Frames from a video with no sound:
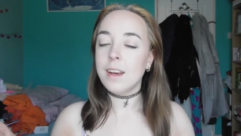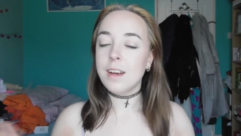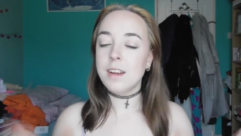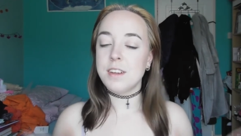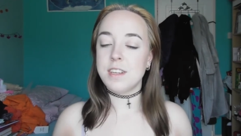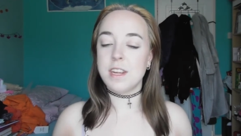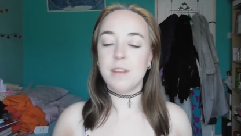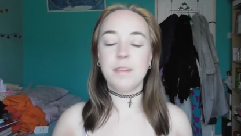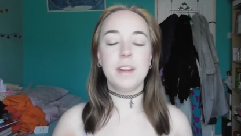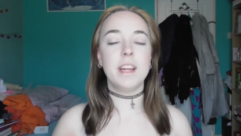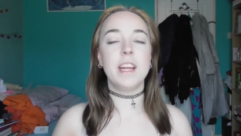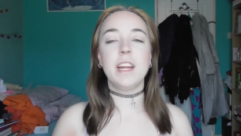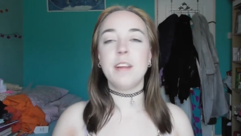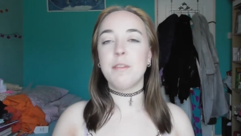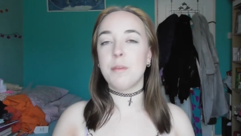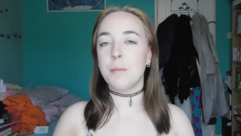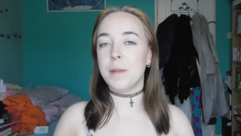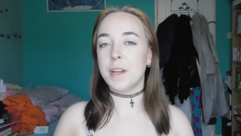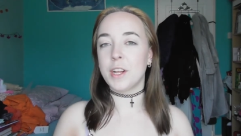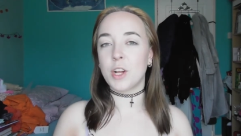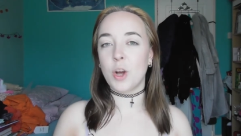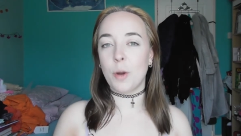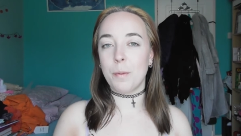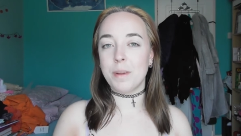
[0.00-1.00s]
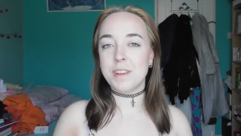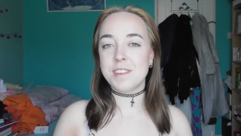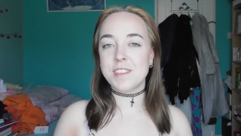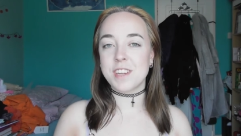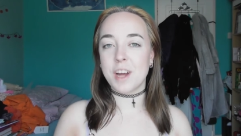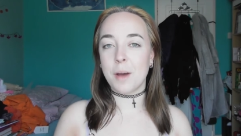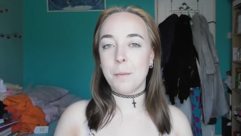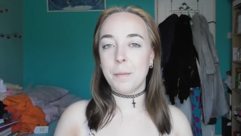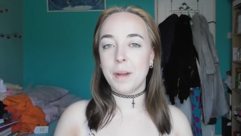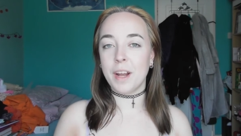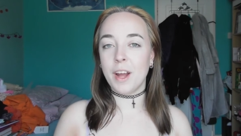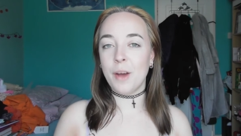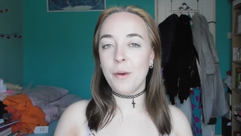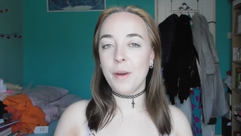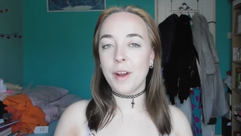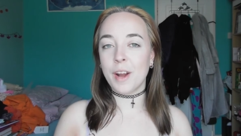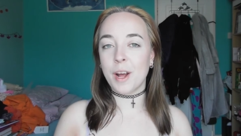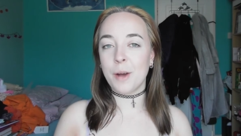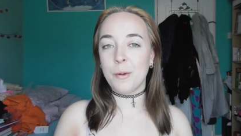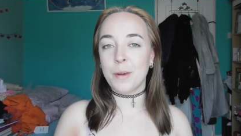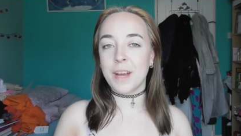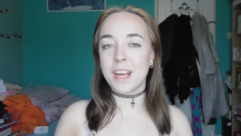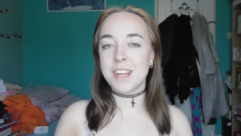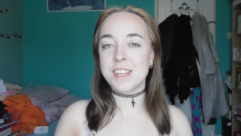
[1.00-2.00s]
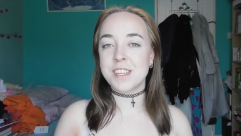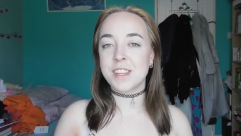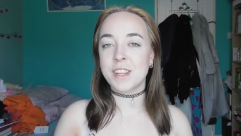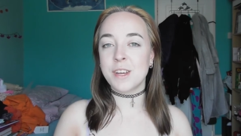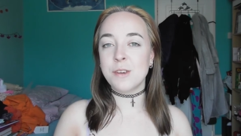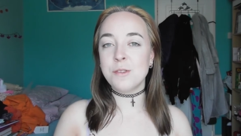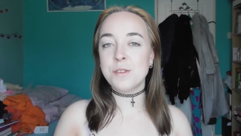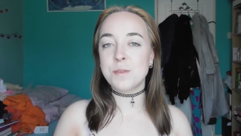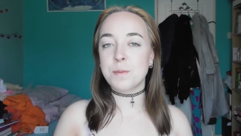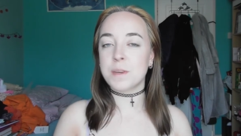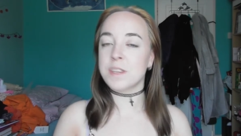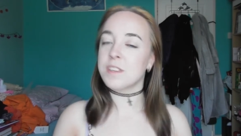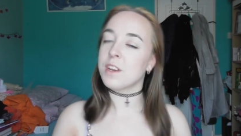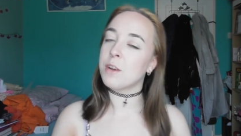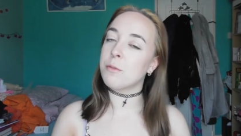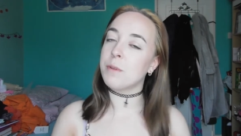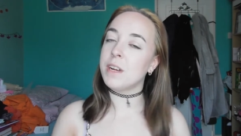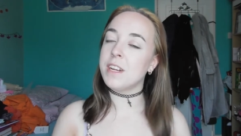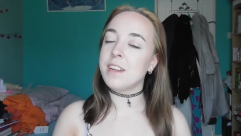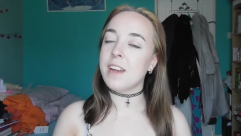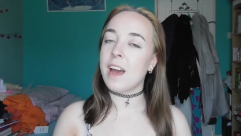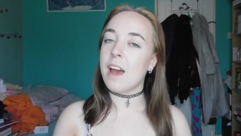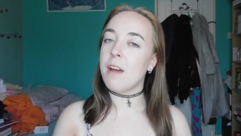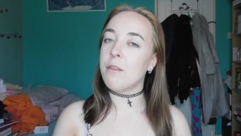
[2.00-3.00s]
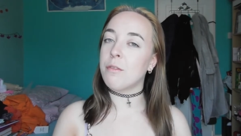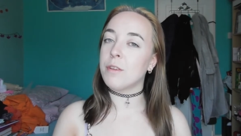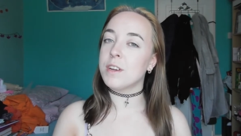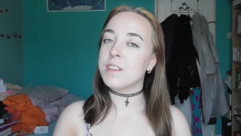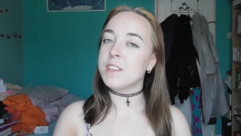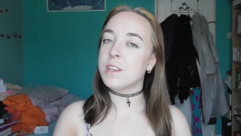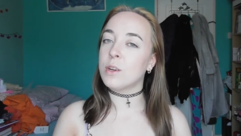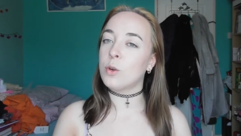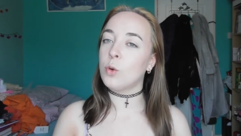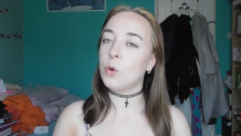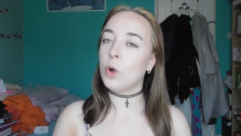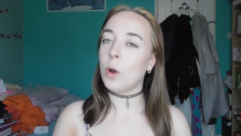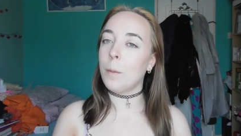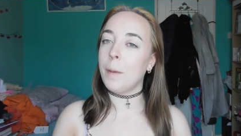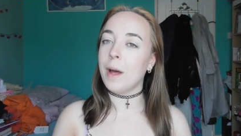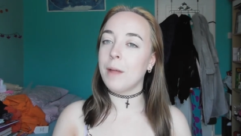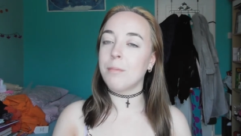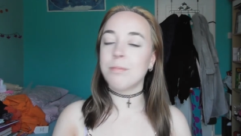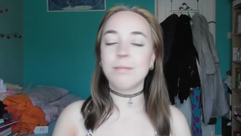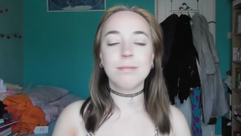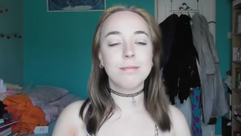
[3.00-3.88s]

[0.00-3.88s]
Definitely leave them in the comments down below and I'll get to those because I read every single comment.